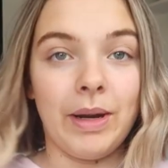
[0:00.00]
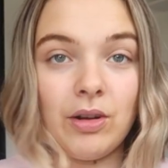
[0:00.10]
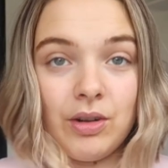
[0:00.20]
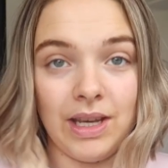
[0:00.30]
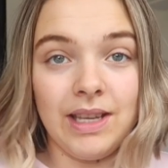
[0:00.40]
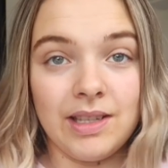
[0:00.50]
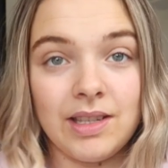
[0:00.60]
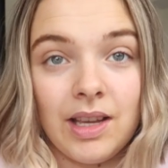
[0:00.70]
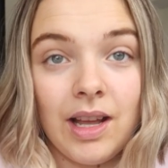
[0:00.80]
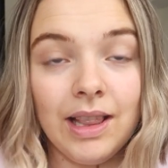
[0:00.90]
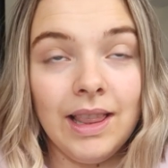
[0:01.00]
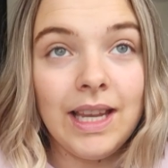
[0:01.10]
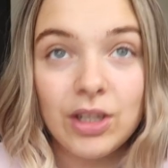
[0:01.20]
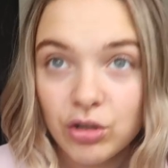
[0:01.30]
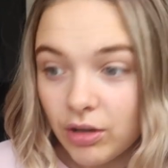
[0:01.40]
Oh my god, it's
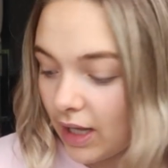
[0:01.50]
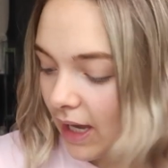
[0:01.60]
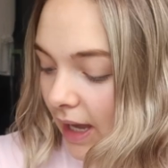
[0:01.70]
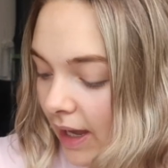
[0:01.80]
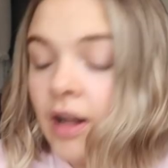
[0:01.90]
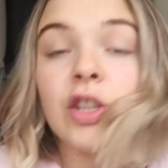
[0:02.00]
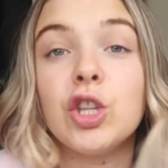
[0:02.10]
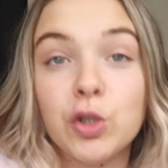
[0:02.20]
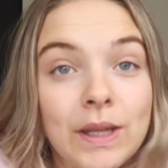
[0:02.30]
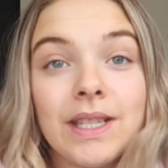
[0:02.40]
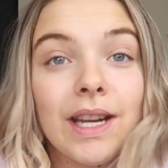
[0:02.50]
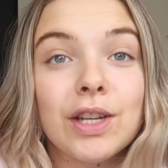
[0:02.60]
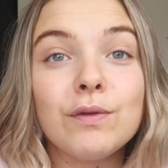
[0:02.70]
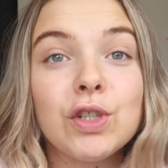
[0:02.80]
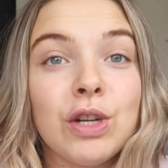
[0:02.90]
literally the
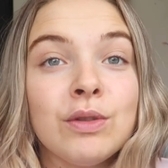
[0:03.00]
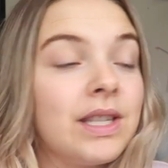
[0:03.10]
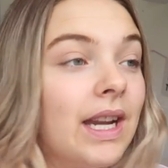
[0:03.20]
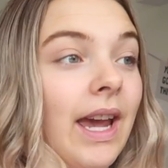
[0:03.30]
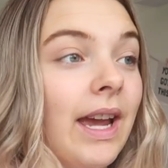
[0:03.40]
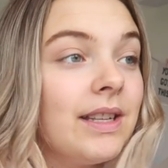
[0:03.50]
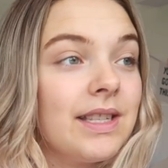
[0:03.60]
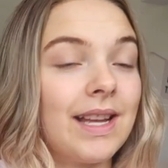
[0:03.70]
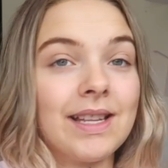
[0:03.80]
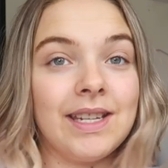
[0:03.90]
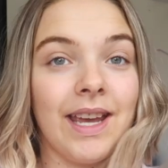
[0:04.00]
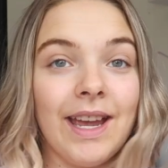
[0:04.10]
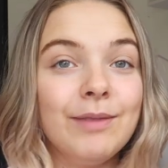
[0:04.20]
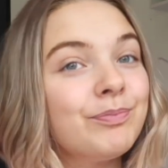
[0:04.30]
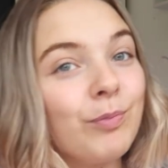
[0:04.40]
twenty-second of June today. It's a
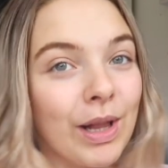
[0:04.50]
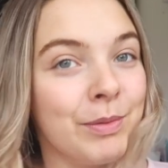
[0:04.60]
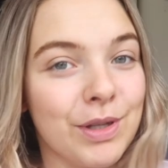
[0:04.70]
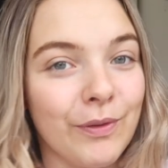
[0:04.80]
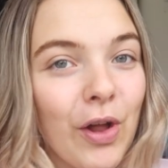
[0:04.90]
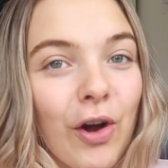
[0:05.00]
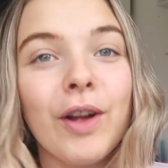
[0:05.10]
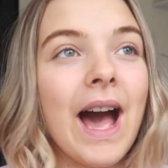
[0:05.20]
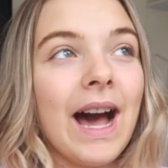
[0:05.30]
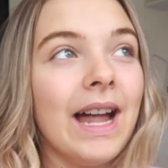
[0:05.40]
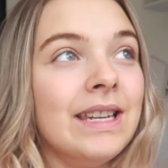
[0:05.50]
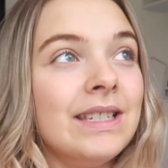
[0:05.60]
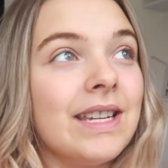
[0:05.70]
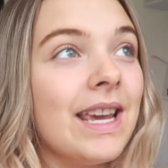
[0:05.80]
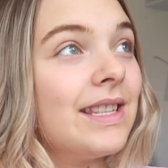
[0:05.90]
Saturday. Welcome to the vlog.
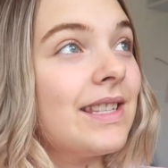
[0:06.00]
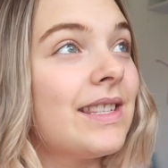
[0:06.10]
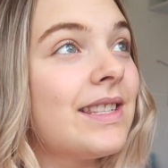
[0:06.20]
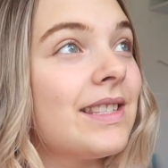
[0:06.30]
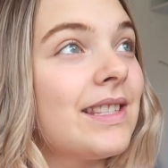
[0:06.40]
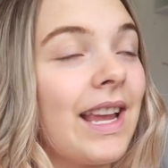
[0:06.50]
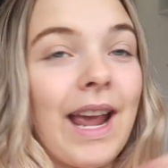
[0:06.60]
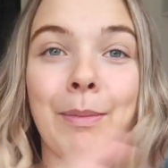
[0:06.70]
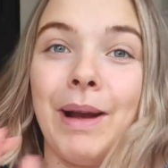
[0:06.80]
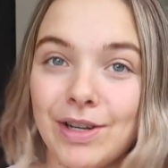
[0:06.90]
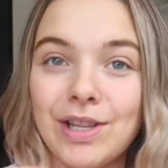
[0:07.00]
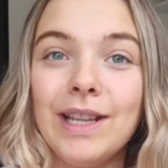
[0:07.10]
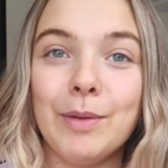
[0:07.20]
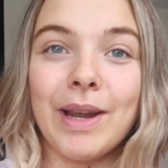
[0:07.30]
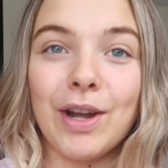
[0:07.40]
And it's like I'm actually a
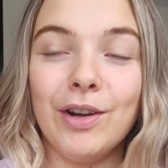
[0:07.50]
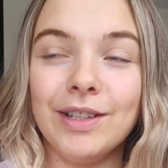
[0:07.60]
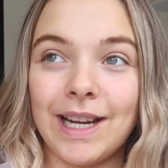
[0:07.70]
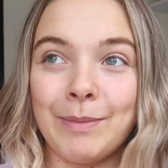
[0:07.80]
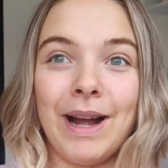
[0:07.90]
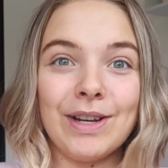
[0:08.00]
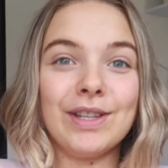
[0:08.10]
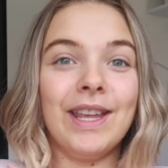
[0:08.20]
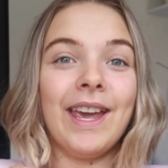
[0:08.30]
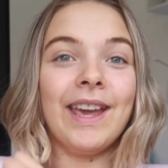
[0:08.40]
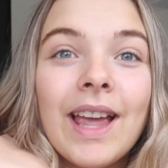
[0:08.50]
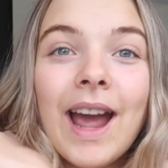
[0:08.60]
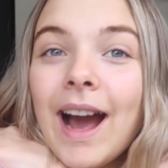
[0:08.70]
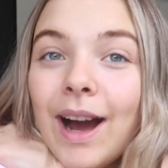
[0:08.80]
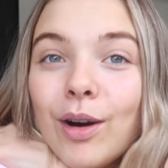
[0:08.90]
little bit cold. Like I'm actually like
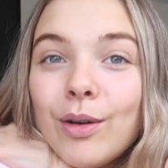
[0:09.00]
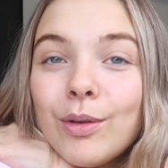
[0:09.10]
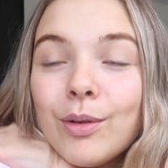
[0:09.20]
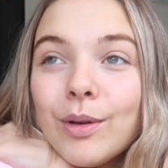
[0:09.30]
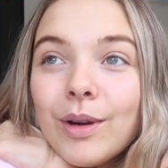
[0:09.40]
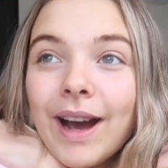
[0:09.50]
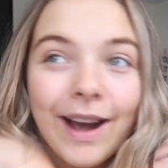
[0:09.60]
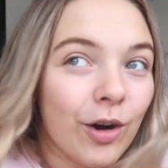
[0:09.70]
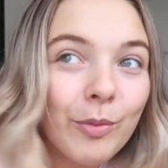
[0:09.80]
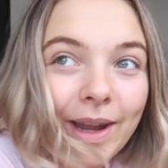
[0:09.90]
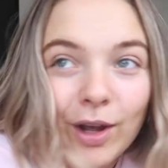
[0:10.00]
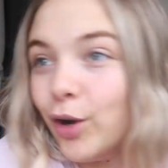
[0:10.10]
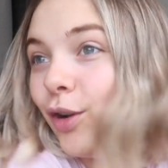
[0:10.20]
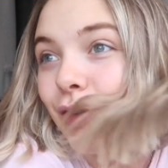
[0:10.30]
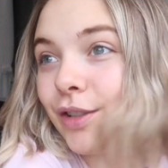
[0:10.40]
how how am I
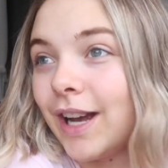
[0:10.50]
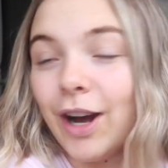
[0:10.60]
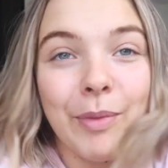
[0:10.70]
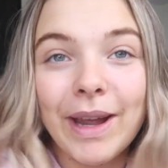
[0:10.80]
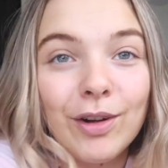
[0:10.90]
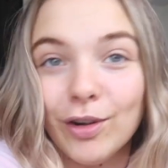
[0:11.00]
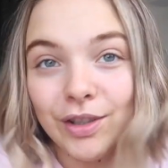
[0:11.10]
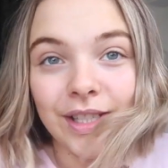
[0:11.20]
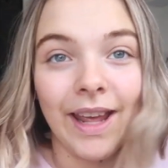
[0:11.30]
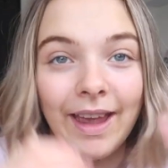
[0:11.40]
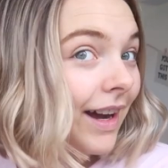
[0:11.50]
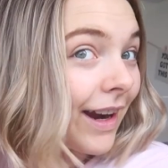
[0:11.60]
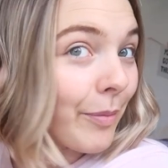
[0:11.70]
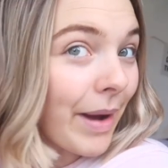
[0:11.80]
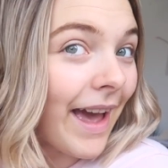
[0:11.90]
cold? How am I cold today? I
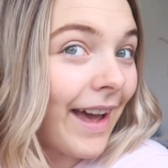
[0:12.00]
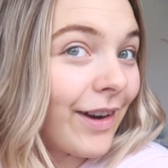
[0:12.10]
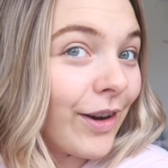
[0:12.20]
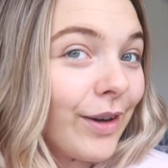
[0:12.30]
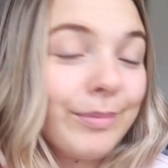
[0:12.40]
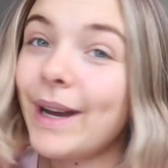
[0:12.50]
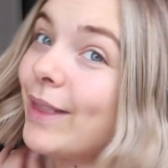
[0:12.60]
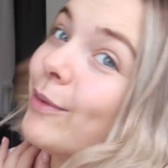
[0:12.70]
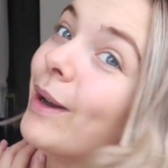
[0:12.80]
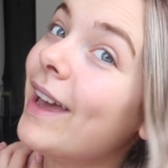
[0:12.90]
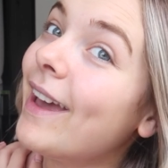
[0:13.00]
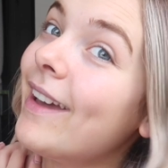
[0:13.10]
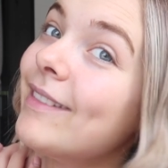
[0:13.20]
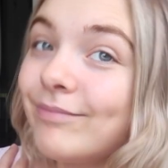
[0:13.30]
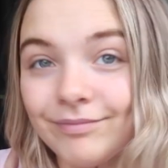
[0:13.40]
got my hair cut, by the
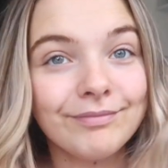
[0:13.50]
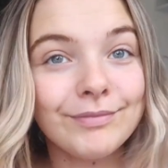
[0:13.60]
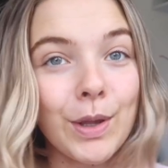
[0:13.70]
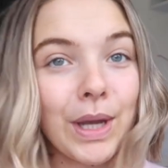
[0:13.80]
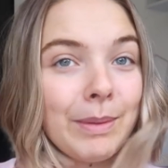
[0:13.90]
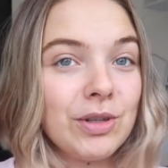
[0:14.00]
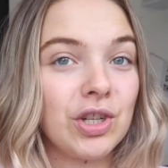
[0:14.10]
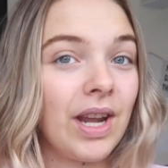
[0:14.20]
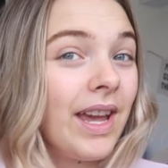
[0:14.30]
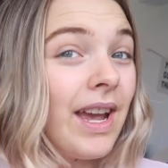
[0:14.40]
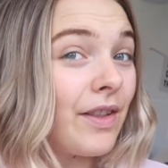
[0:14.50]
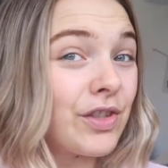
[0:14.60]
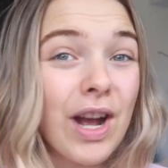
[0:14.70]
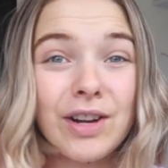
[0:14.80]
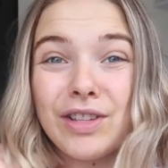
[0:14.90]
way. Don't think I mentioned it.
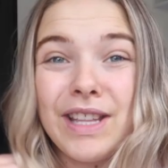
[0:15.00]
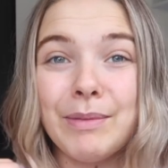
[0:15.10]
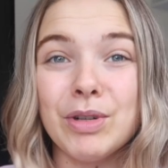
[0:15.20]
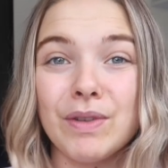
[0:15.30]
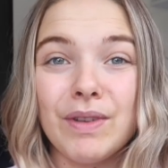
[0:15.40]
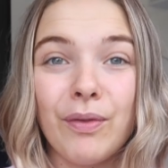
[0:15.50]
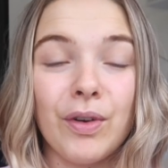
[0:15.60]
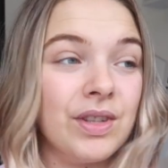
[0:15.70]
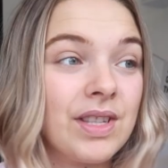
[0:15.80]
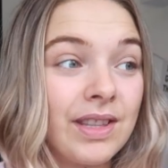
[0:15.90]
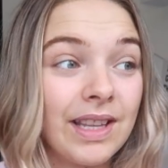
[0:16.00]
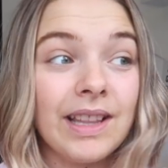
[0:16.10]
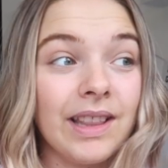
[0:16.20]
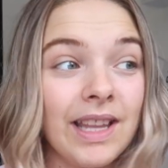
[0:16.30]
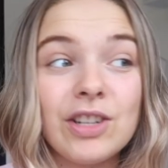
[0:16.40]
There's not actually that much of a difference. They
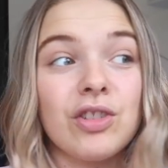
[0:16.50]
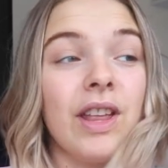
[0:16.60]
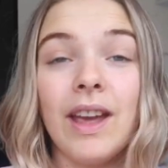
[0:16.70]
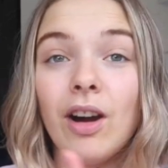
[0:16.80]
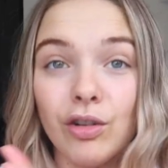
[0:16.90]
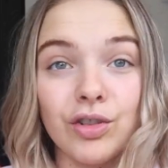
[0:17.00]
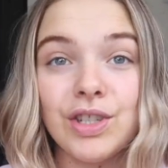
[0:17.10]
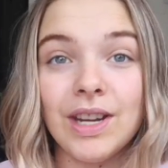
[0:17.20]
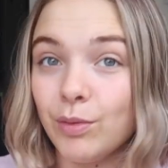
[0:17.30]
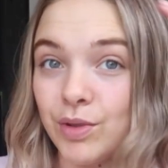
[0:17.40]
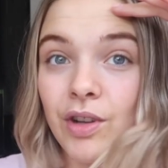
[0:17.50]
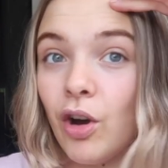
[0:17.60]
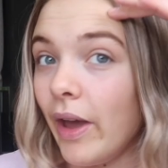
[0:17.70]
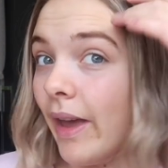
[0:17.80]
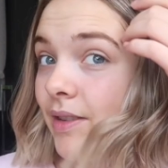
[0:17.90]
literally all she did was
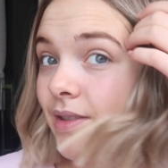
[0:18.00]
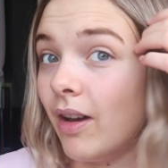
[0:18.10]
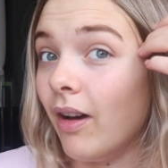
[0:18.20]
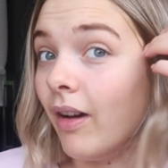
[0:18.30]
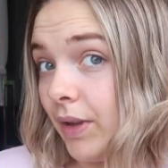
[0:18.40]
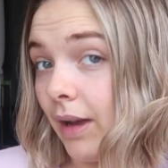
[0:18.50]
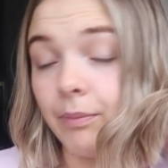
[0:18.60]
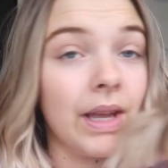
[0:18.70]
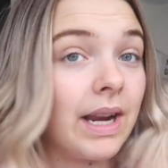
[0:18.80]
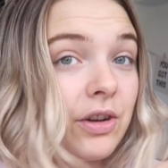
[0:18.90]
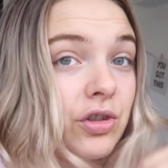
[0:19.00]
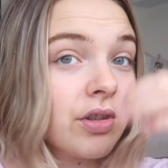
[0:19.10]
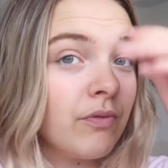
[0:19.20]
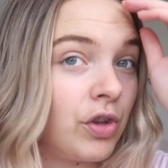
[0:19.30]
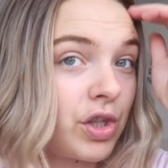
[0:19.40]
cut it. So yeah, and I just
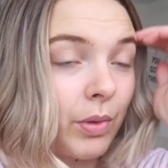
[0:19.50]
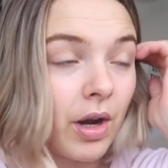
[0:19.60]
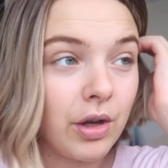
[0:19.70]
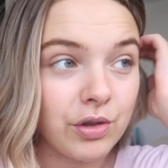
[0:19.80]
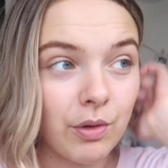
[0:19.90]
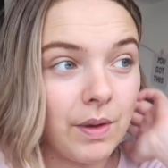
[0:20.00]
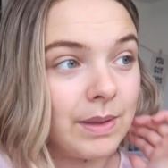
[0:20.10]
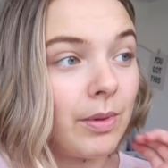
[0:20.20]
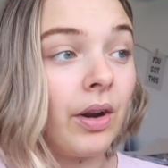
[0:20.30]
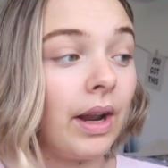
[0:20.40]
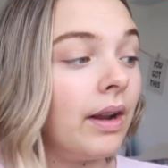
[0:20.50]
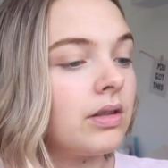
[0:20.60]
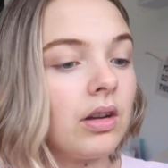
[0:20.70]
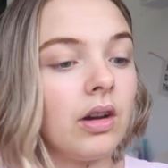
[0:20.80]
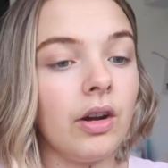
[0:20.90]
run some curls through it this morning.
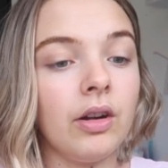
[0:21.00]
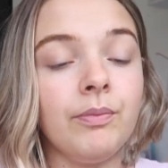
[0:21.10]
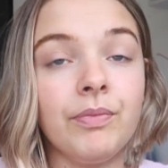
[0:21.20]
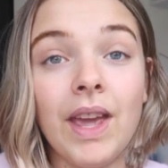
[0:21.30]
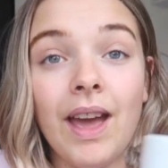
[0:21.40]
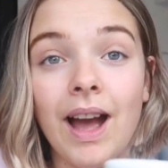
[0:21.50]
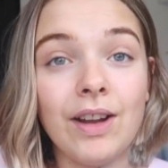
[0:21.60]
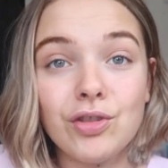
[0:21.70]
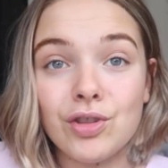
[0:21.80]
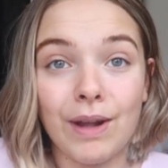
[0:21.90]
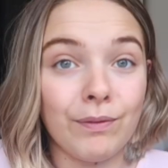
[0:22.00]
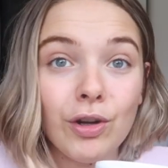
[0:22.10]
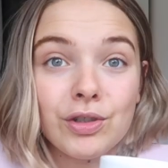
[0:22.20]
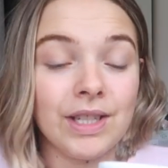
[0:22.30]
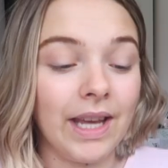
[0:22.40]
So yeah, I just thought I'd
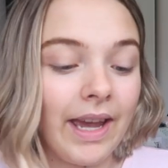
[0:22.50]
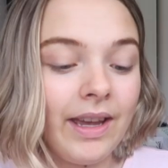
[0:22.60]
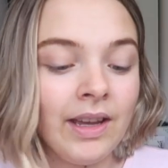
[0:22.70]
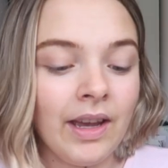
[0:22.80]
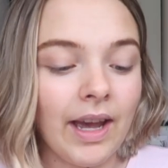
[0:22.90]
vlog today.